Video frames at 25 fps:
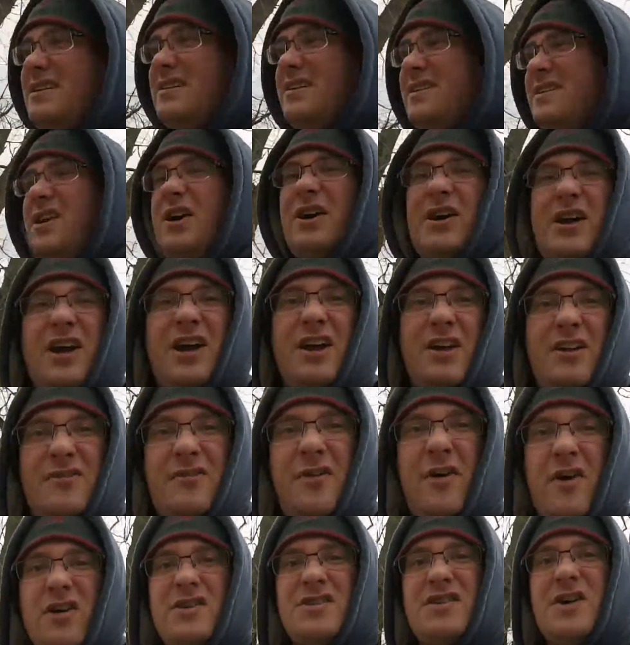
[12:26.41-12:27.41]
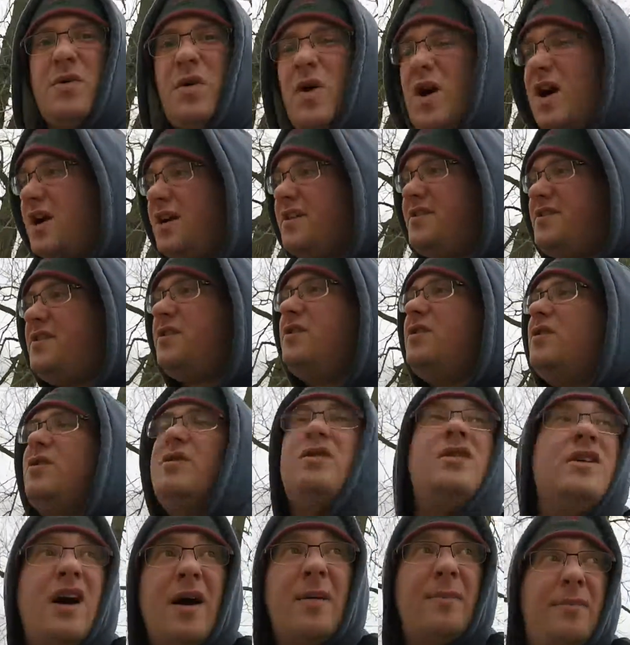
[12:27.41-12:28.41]
So I didn't get as far as I wanted
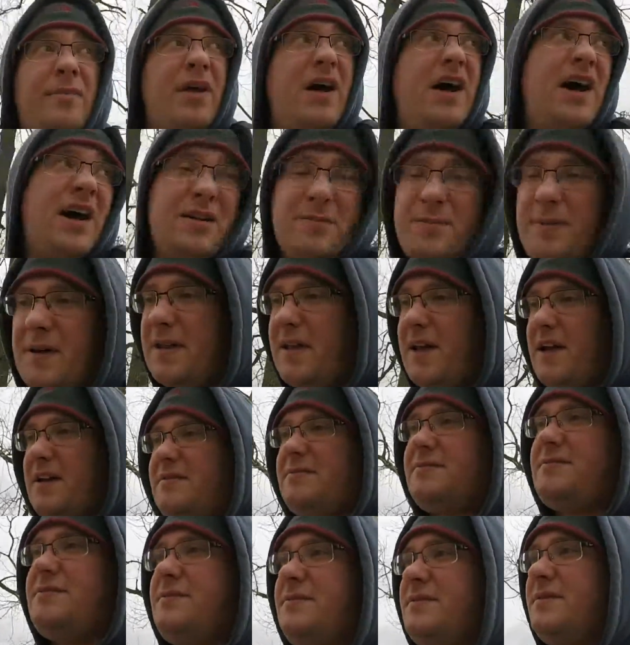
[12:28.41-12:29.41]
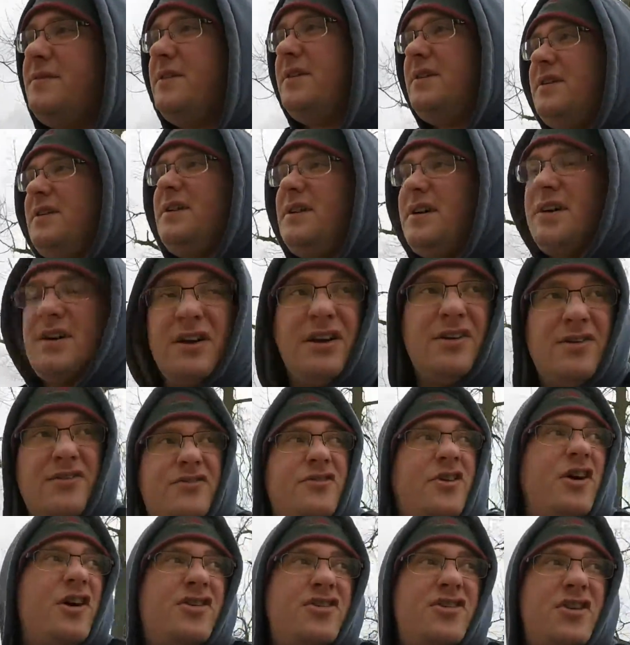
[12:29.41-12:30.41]
to. Got blocked by that
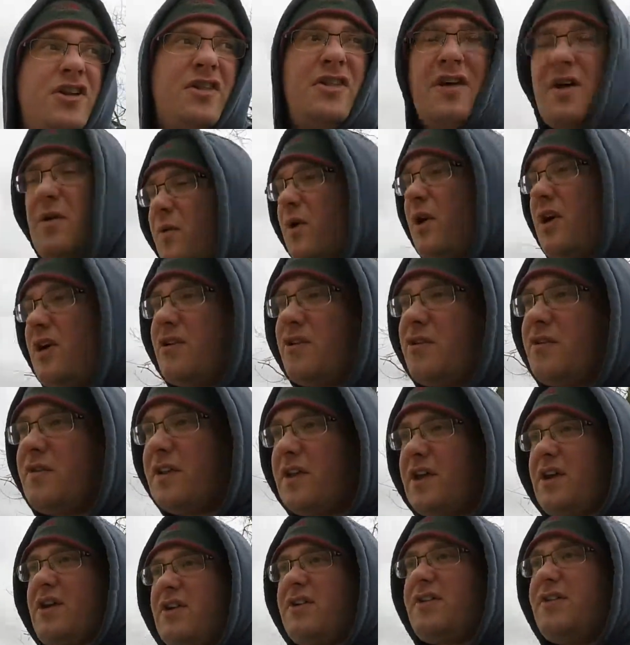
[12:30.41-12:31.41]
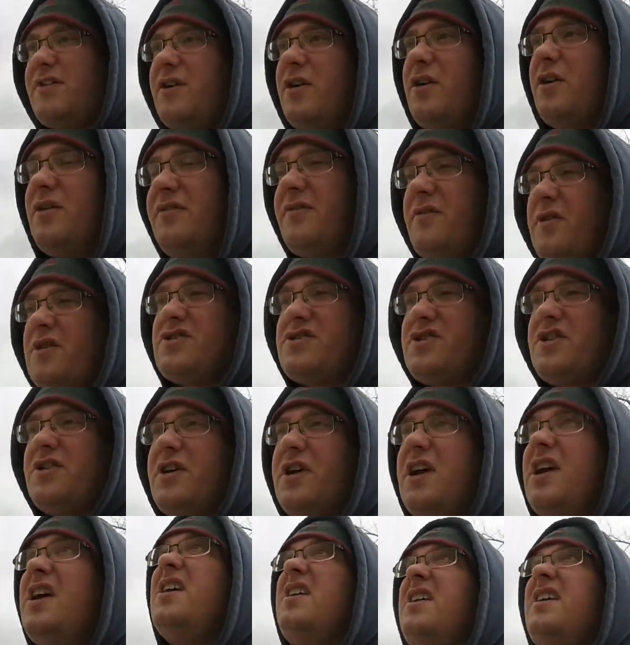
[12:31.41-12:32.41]
construction over there, so
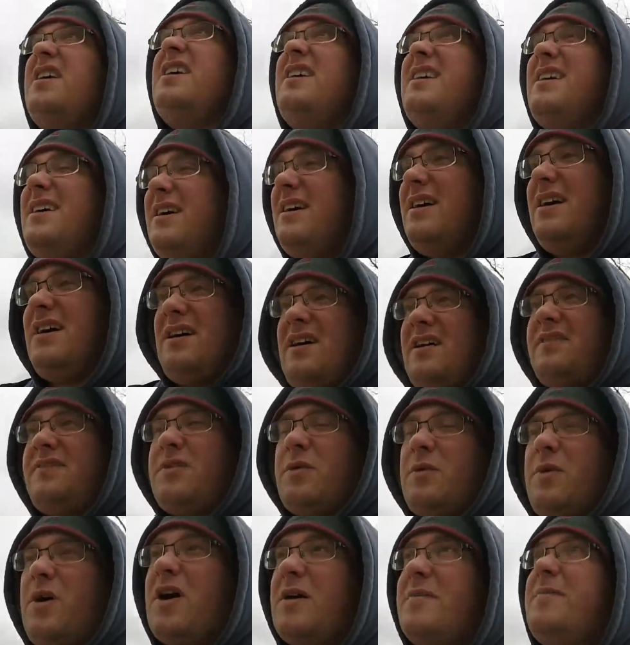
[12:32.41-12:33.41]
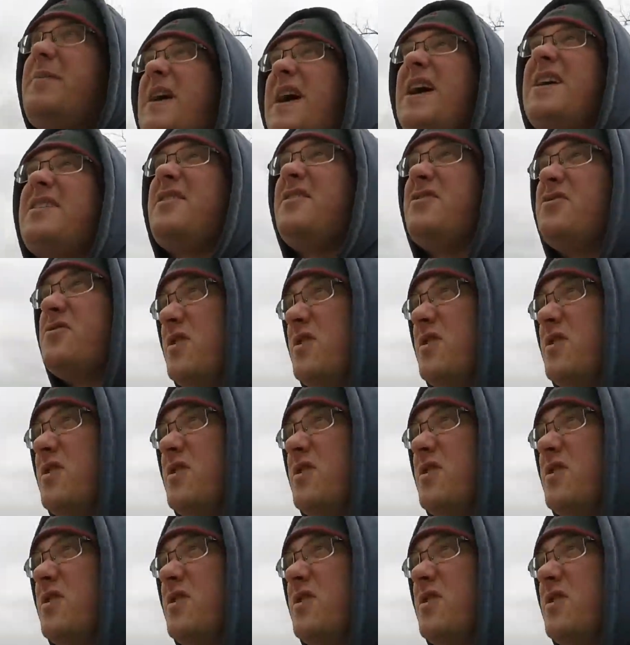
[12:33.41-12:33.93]
unfortunately I have to walk back this